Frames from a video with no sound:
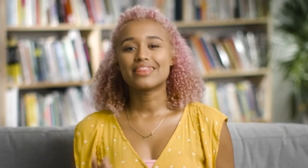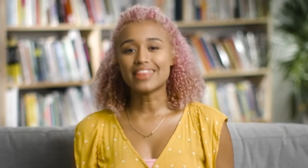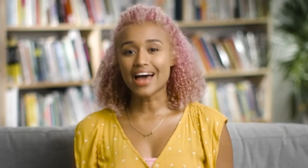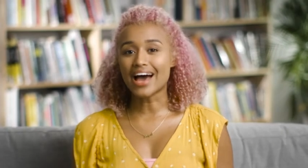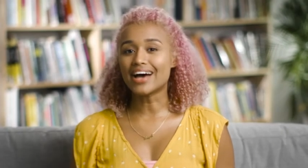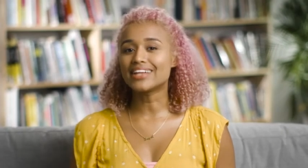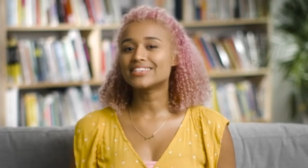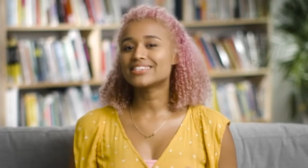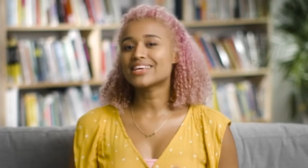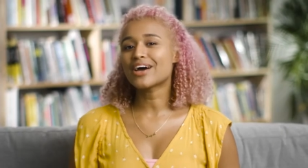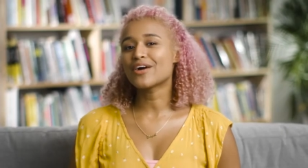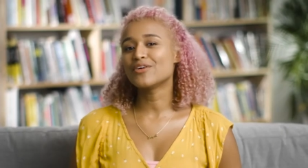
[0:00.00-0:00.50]

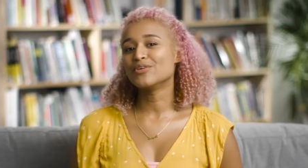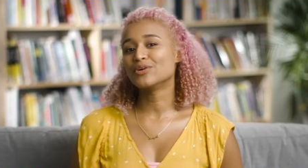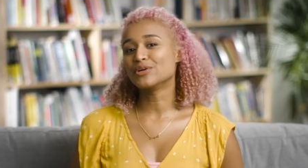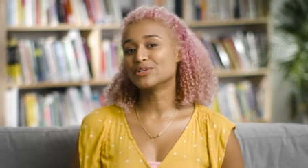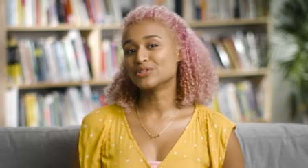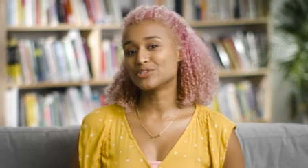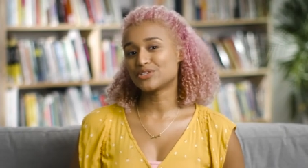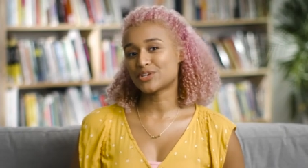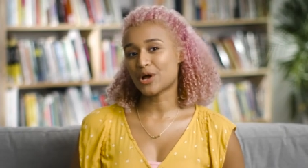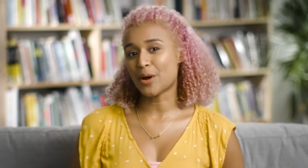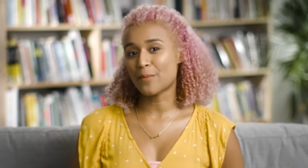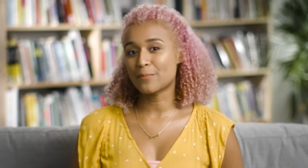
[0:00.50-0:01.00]
That's how you
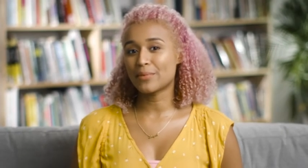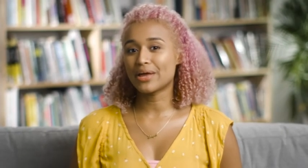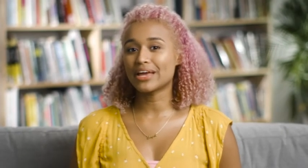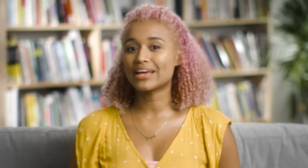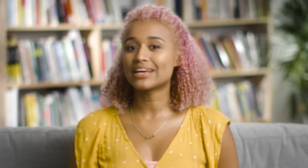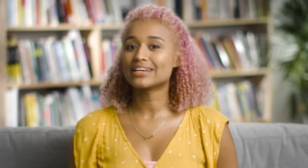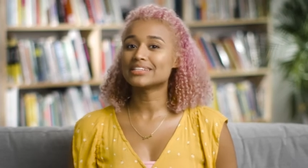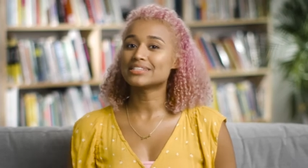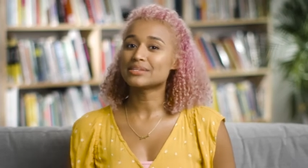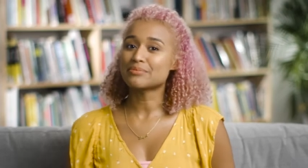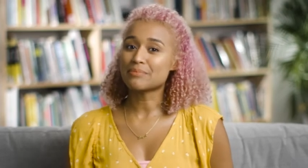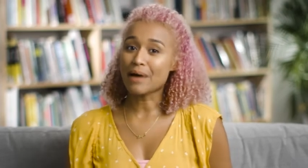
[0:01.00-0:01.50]
can start
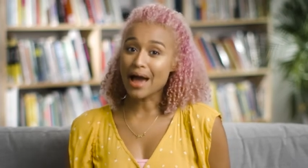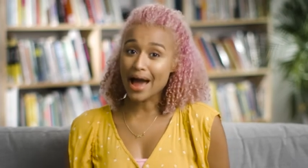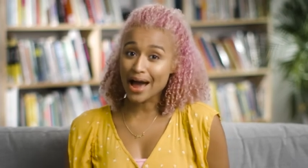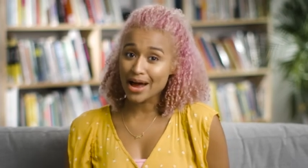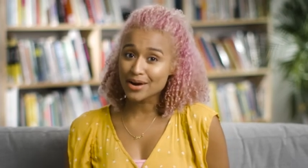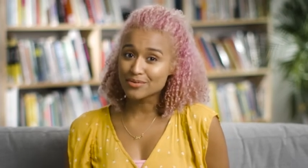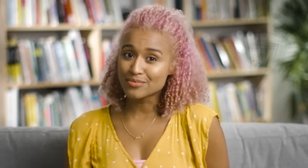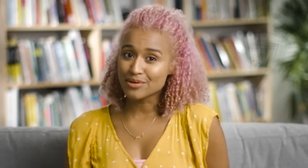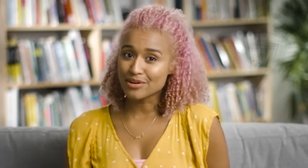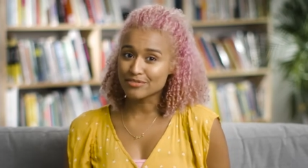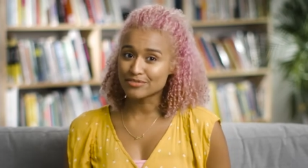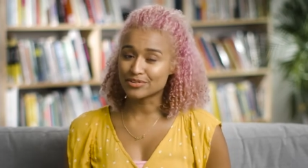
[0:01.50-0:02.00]
making some
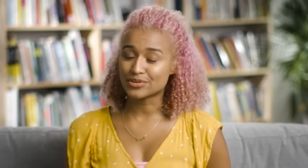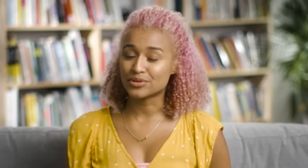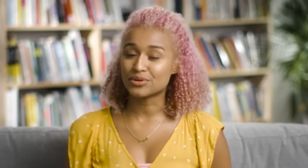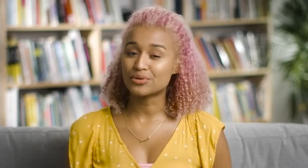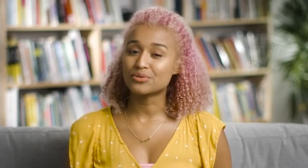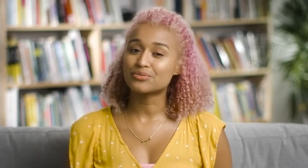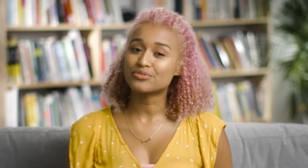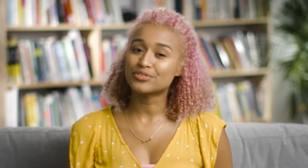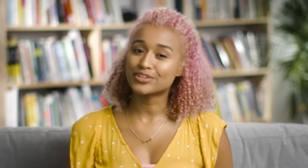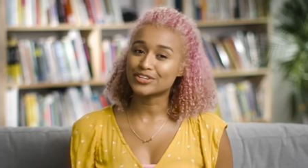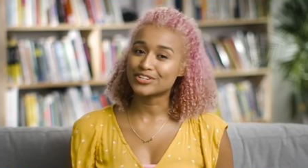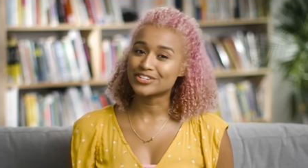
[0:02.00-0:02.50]
ad
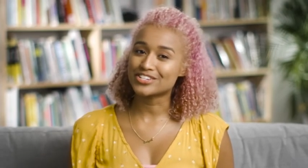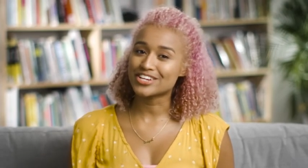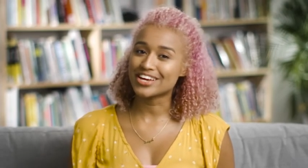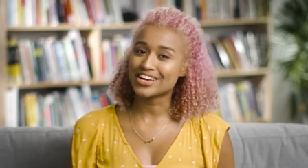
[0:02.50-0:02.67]
revenue for your